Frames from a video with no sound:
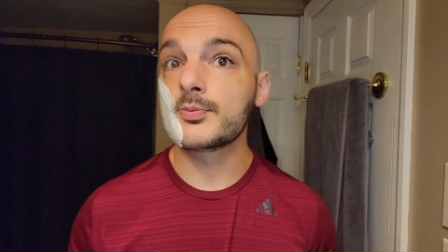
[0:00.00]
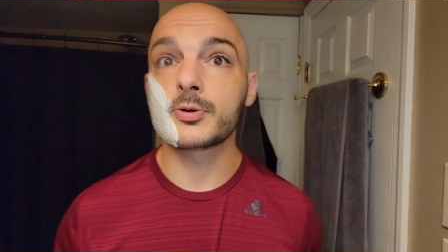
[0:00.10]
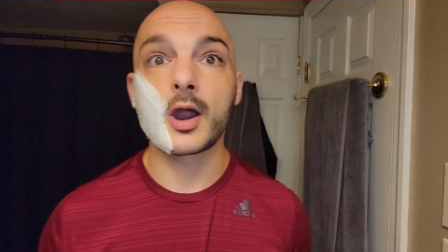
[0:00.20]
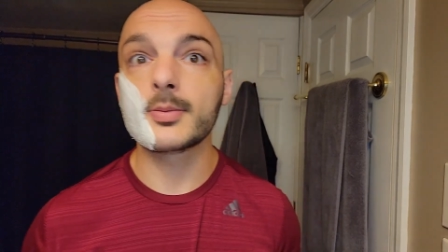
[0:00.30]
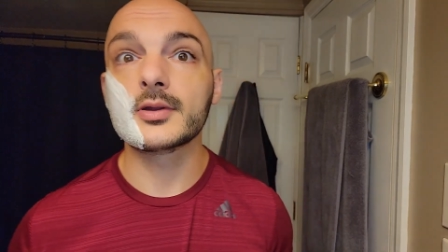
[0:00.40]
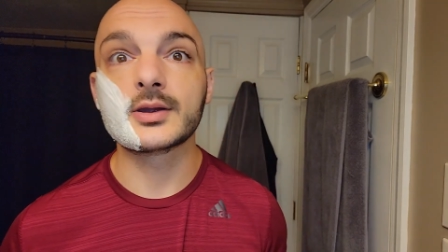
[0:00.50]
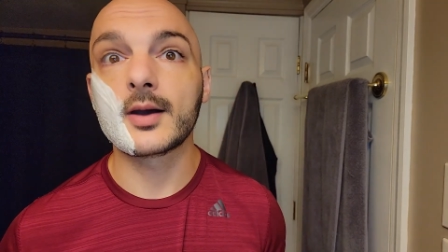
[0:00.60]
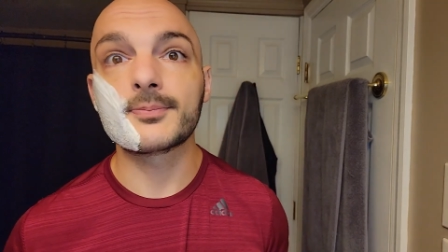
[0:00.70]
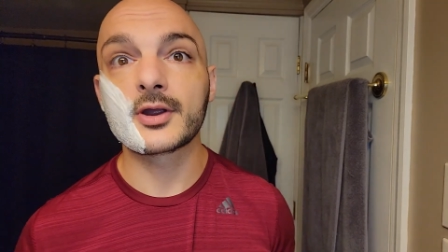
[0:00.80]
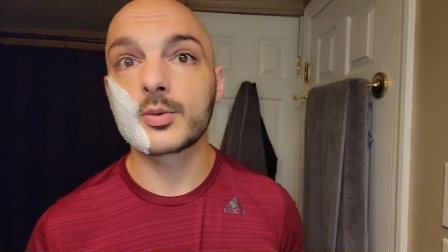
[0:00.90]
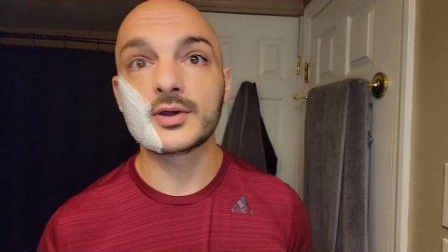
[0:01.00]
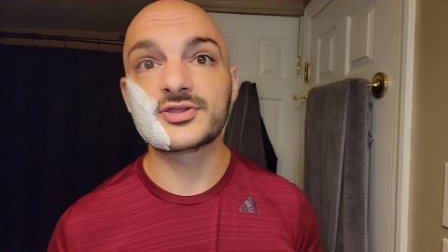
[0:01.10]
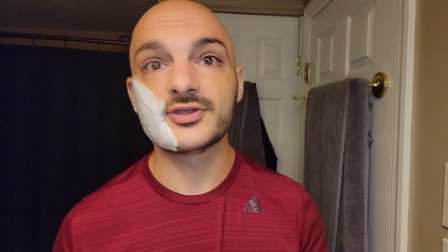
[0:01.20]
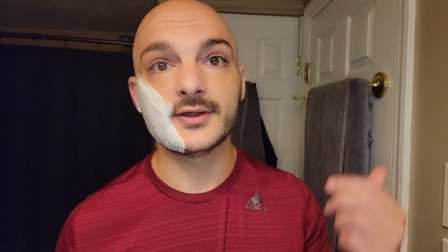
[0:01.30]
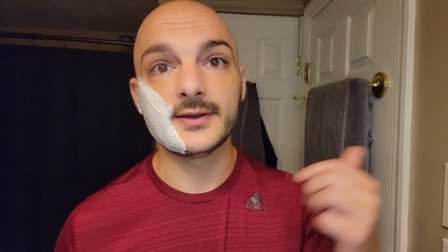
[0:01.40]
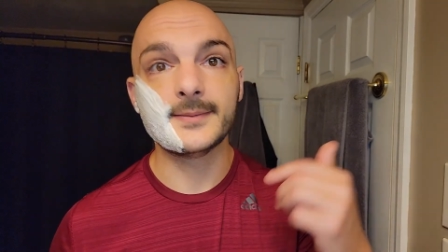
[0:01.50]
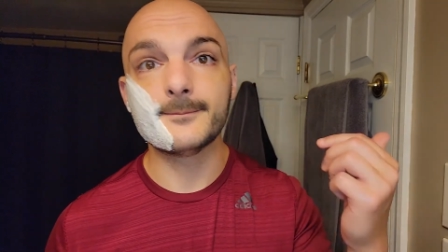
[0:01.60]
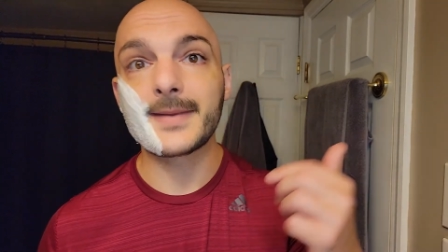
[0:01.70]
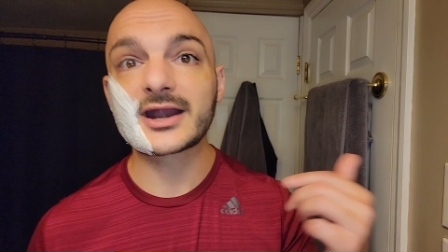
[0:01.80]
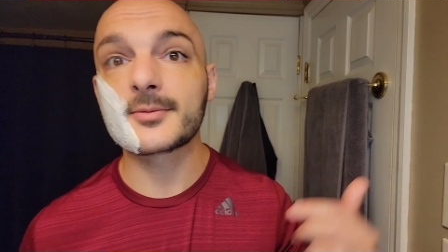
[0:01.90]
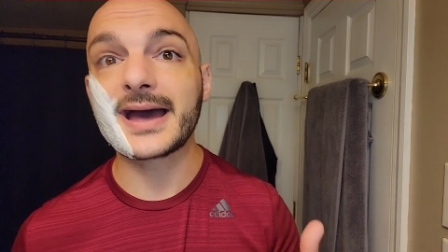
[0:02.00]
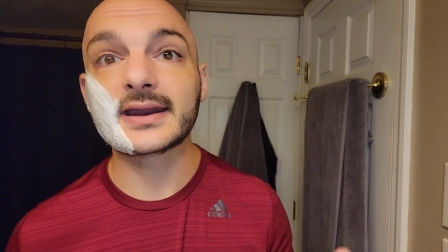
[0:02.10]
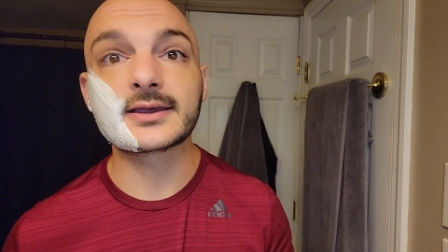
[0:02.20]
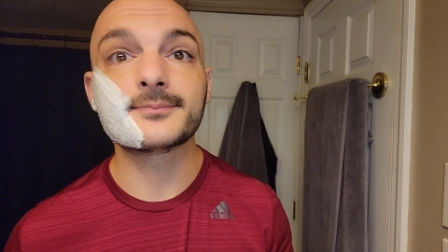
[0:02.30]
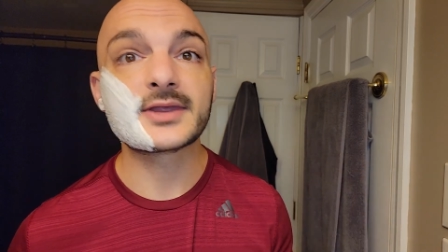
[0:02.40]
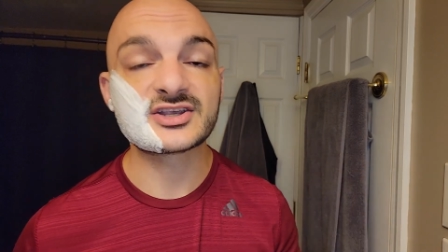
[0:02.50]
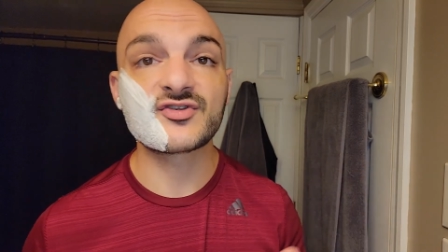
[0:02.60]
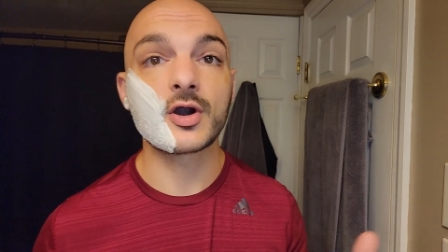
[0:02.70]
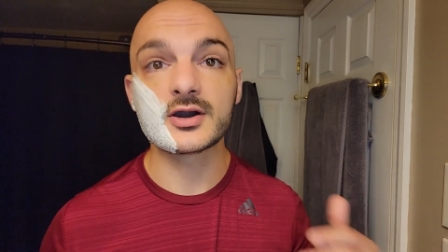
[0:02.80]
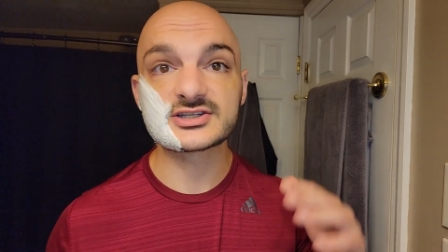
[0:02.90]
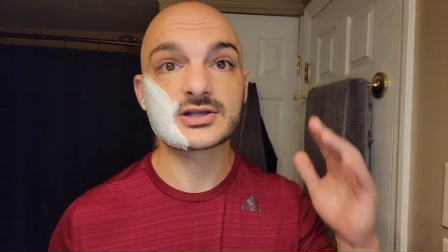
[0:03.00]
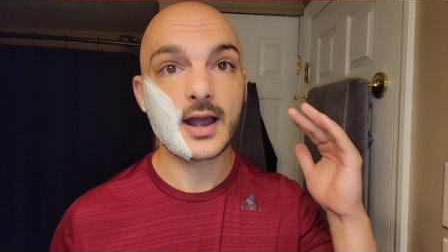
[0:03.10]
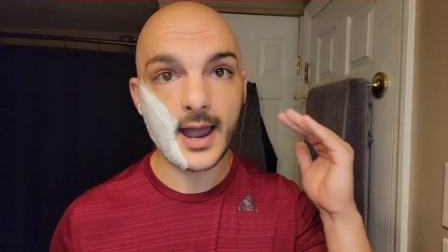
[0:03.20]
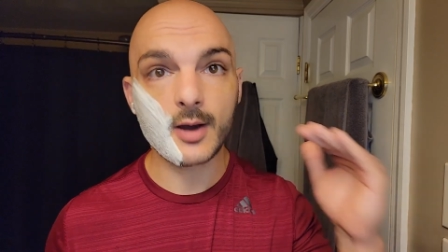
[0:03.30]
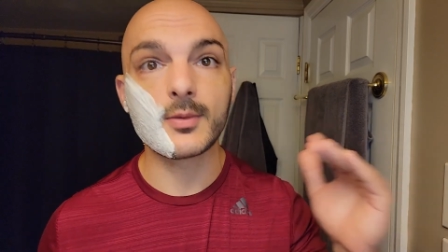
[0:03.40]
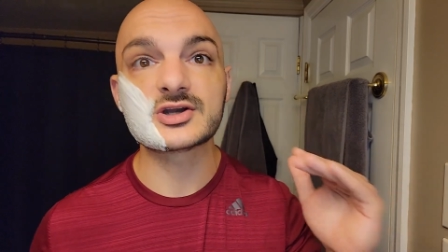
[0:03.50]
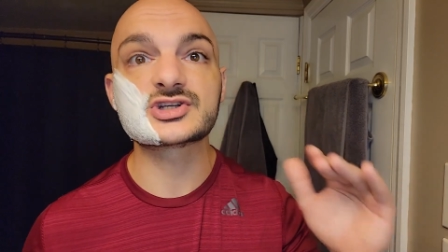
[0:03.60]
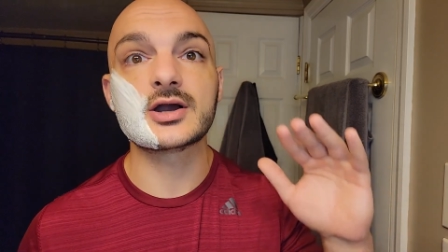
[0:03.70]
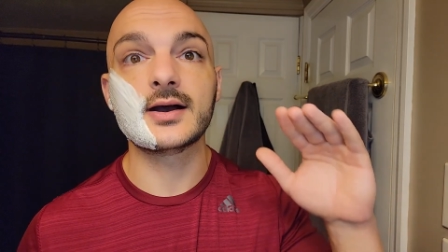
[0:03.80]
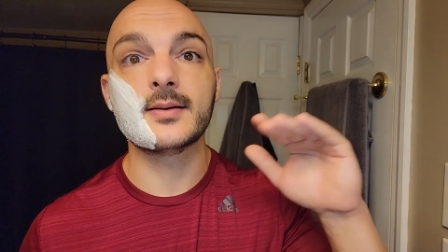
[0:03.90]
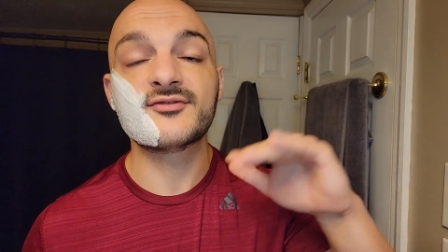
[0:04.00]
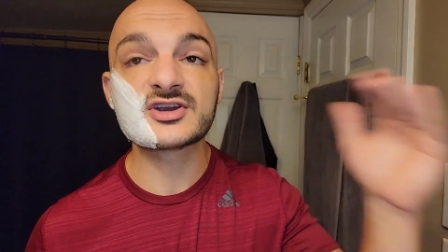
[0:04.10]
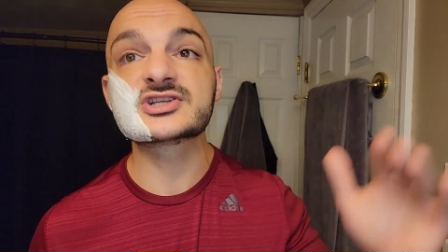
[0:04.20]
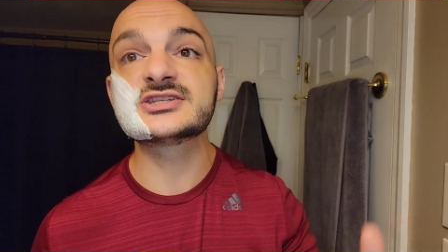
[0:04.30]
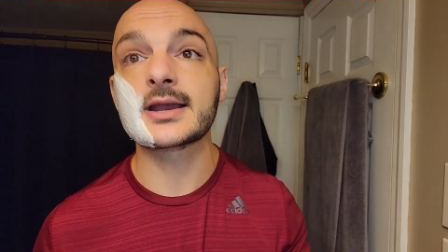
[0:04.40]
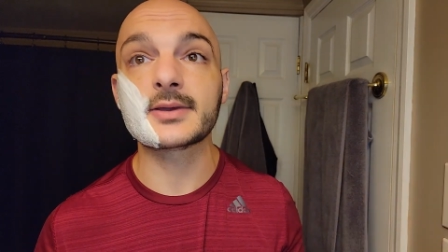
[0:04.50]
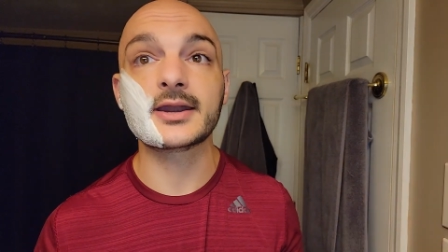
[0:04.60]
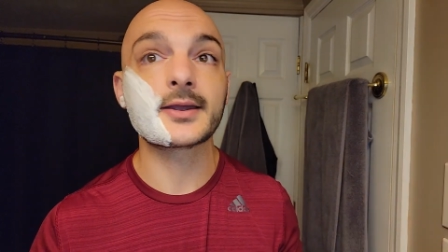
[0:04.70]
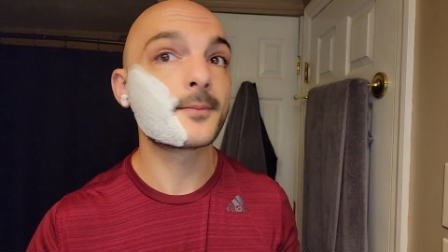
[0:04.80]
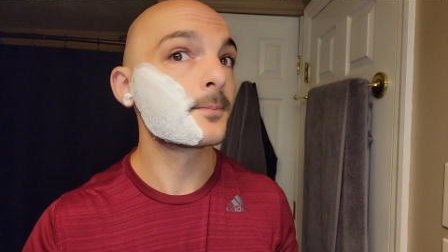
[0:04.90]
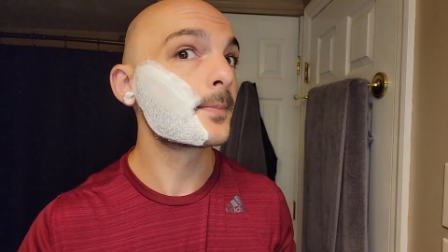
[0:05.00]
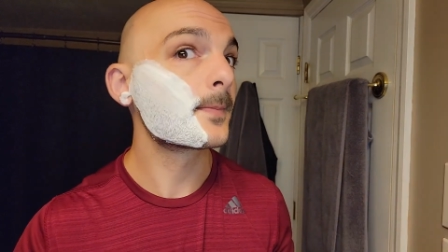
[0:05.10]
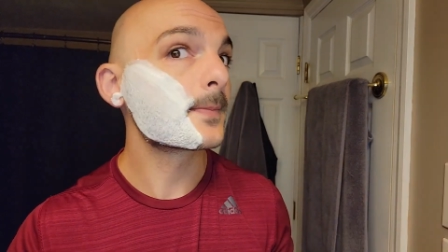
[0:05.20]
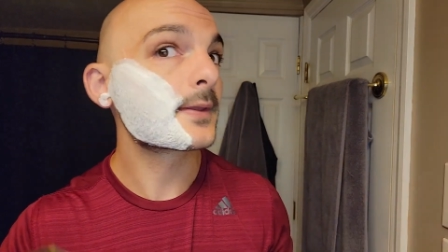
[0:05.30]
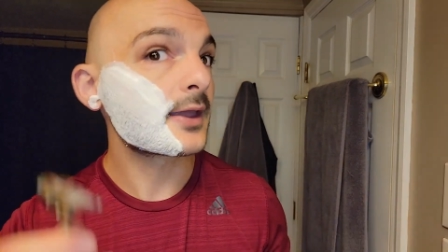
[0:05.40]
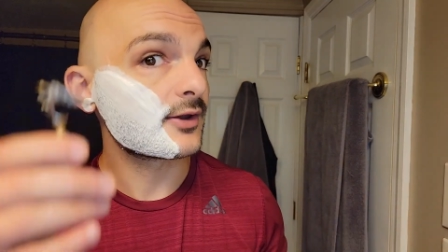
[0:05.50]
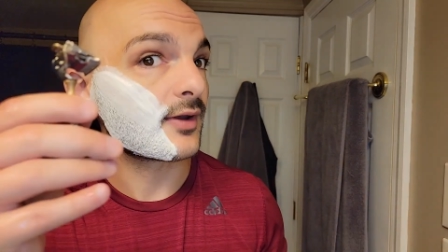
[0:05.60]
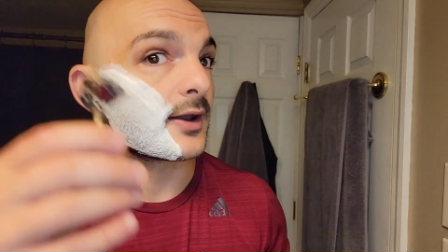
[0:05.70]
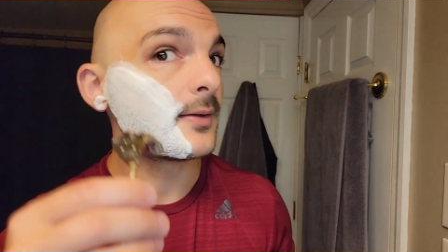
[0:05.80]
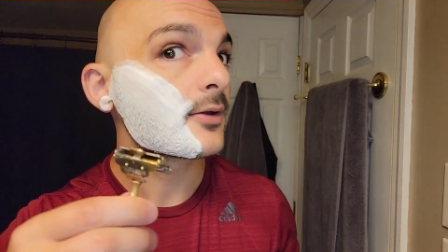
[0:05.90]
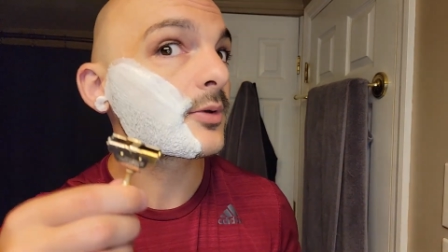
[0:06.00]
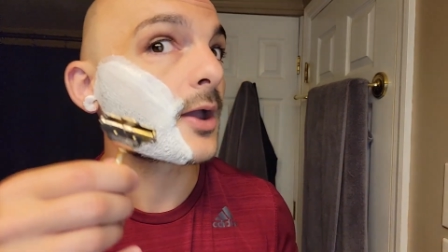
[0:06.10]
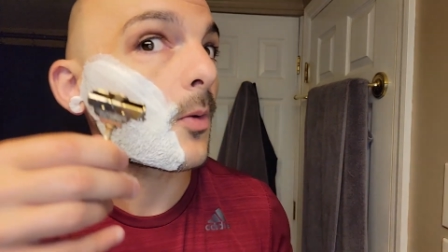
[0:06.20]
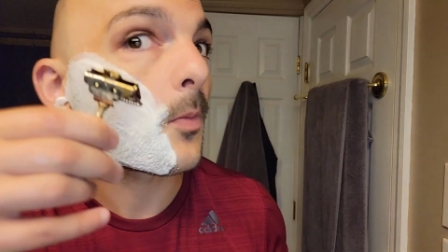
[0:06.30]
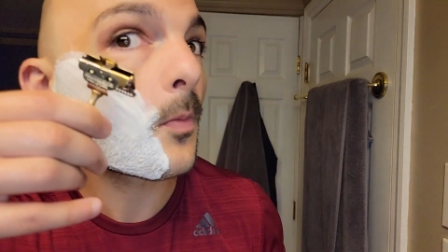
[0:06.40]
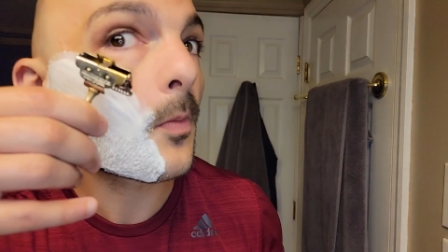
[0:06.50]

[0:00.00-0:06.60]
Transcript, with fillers: probably up there with the Micromatic as far as how much uh, efficiency I'm getting. Get you ready? Here we go.